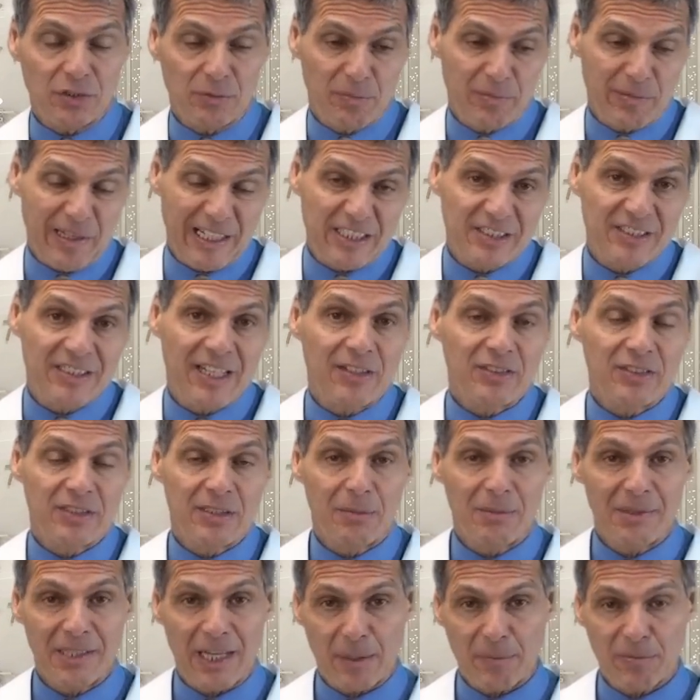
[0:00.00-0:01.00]
It breaks down
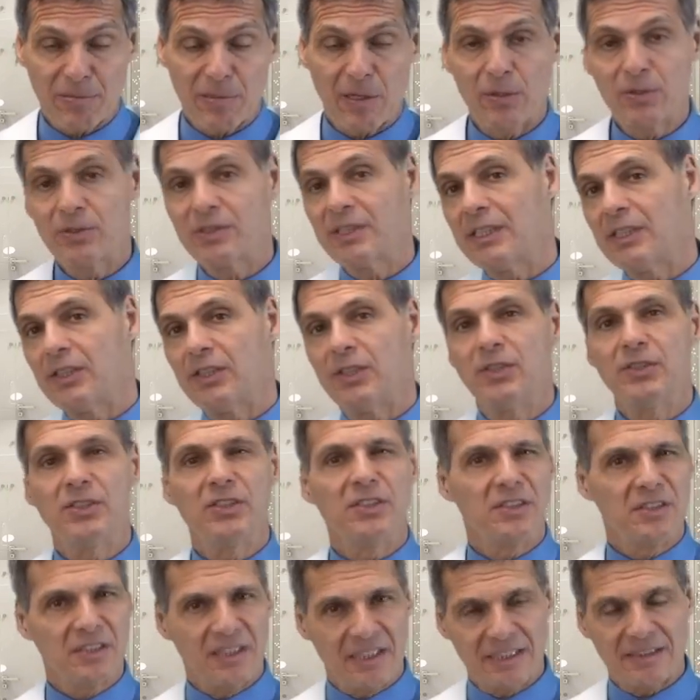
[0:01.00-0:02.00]
some of that protein,
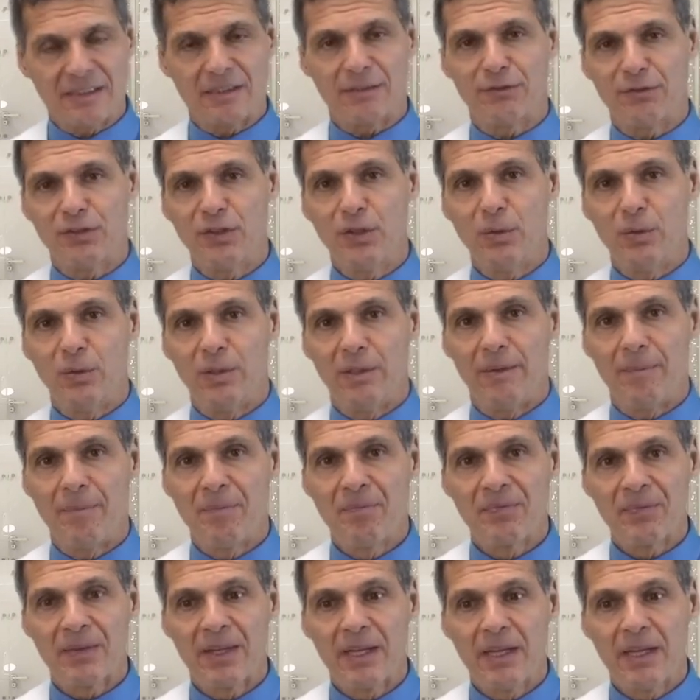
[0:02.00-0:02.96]
uses it as a fuel.